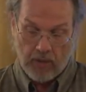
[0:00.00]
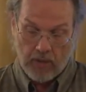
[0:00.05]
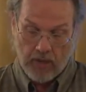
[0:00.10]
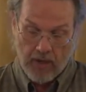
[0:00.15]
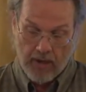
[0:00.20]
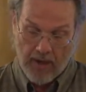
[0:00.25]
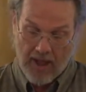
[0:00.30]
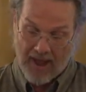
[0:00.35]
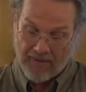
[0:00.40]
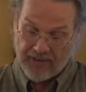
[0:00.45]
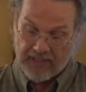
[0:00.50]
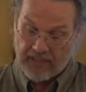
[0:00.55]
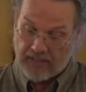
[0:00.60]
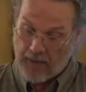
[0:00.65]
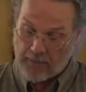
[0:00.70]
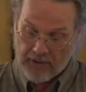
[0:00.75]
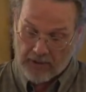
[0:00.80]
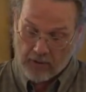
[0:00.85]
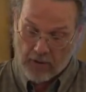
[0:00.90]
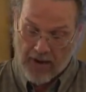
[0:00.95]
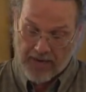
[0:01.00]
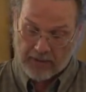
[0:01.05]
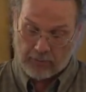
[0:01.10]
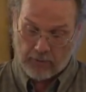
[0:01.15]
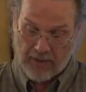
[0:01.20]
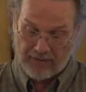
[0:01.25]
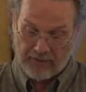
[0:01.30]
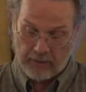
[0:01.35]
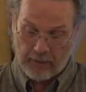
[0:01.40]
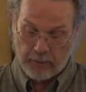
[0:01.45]
having democratic
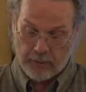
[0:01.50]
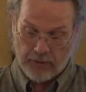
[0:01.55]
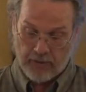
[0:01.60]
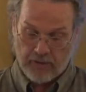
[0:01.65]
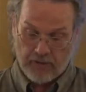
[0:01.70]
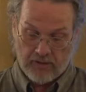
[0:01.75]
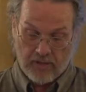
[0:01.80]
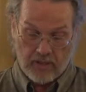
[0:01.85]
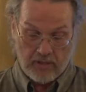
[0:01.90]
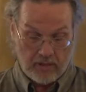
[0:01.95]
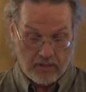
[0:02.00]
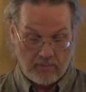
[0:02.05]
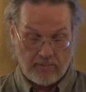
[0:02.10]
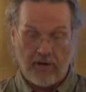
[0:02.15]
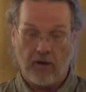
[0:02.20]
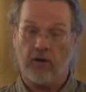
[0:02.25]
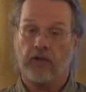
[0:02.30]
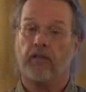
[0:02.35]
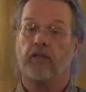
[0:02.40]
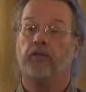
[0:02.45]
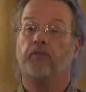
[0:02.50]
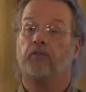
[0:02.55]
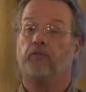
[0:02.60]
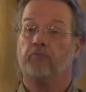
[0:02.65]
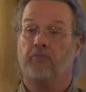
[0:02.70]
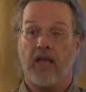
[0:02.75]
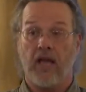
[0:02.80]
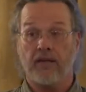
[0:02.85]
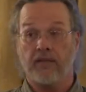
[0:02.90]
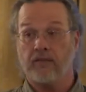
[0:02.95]
revolutions in the Americas
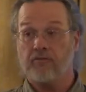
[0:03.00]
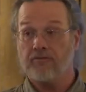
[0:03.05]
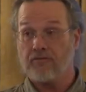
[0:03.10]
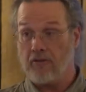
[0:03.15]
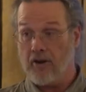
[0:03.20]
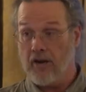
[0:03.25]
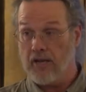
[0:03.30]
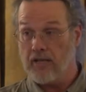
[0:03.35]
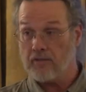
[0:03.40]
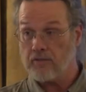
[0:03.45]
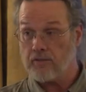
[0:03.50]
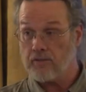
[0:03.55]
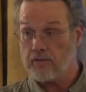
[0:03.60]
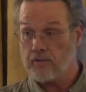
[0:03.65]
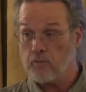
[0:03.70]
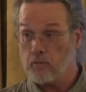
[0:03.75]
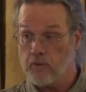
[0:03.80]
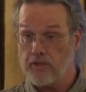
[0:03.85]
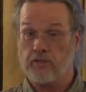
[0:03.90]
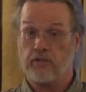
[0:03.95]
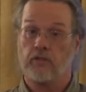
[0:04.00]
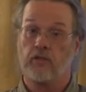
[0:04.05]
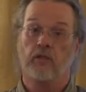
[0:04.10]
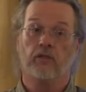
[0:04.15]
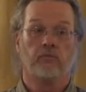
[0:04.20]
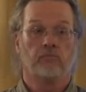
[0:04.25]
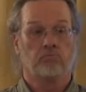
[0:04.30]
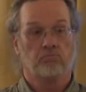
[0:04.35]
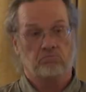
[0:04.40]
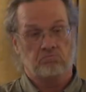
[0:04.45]
and in France, which
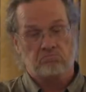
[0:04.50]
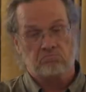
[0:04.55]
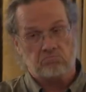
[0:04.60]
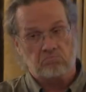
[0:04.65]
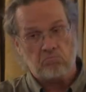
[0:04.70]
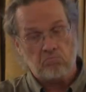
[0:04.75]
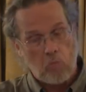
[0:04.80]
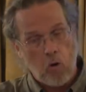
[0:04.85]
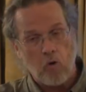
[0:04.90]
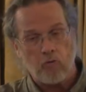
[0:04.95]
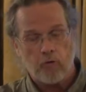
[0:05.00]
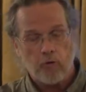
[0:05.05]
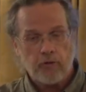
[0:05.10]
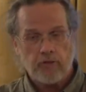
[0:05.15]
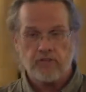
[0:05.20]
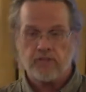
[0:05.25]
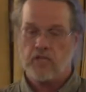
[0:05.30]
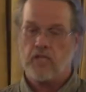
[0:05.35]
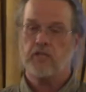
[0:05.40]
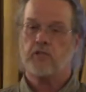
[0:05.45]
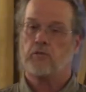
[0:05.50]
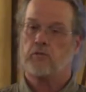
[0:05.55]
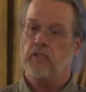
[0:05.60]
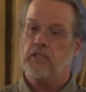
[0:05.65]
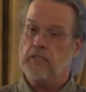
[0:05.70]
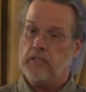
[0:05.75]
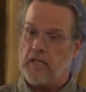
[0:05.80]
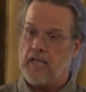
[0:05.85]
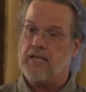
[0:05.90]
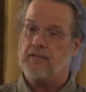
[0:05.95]
over a century
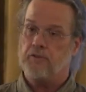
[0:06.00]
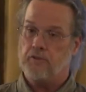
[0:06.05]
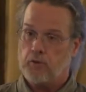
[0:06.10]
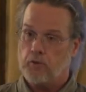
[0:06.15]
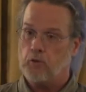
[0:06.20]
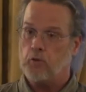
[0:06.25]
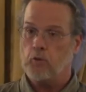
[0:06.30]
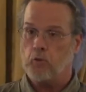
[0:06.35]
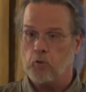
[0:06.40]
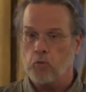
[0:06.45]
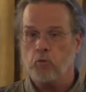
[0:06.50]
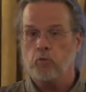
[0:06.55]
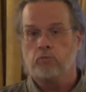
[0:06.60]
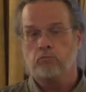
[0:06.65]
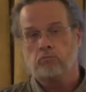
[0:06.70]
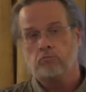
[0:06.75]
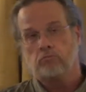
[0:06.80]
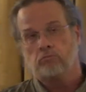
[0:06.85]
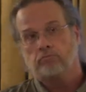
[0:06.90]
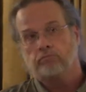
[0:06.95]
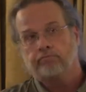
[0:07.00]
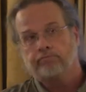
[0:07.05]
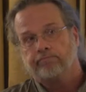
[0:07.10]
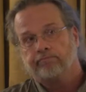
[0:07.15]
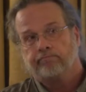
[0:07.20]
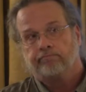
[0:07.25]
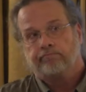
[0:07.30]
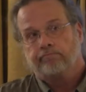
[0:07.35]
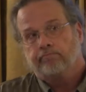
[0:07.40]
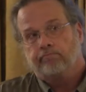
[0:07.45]
led to
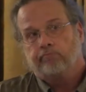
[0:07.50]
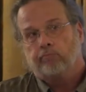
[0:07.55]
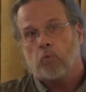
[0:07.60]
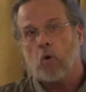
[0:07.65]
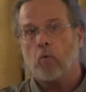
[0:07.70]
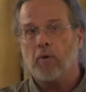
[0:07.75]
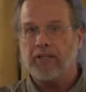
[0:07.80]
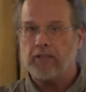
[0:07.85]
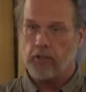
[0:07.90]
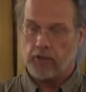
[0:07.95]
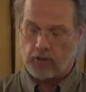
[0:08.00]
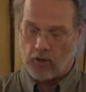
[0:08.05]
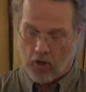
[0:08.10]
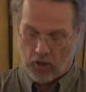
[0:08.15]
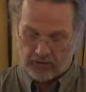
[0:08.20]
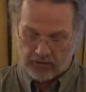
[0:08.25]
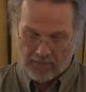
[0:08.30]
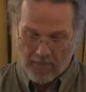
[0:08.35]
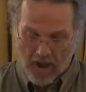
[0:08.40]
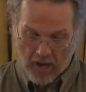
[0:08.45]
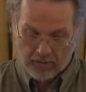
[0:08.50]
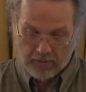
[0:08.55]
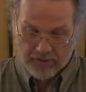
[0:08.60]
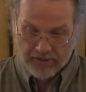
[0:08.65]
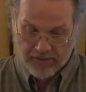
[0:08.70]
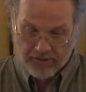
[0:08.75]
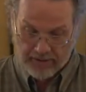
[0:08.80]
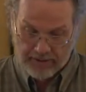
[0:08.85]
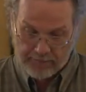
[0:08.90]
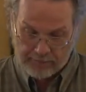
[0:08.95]
what we could call
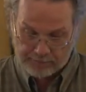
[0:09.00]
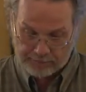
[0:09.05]
democracy,